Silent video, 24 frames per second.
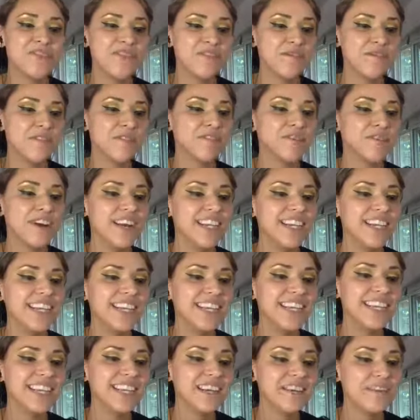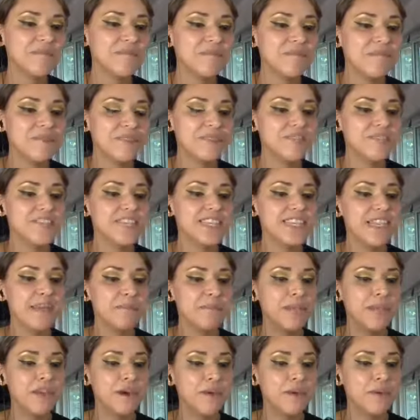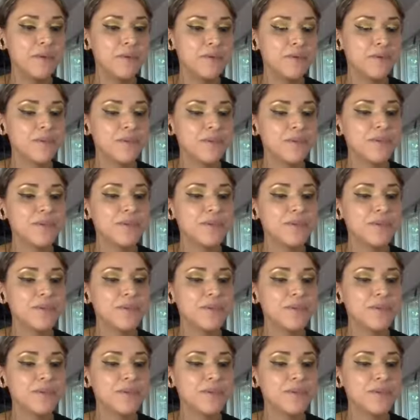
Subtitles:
just for fun. So just let me know.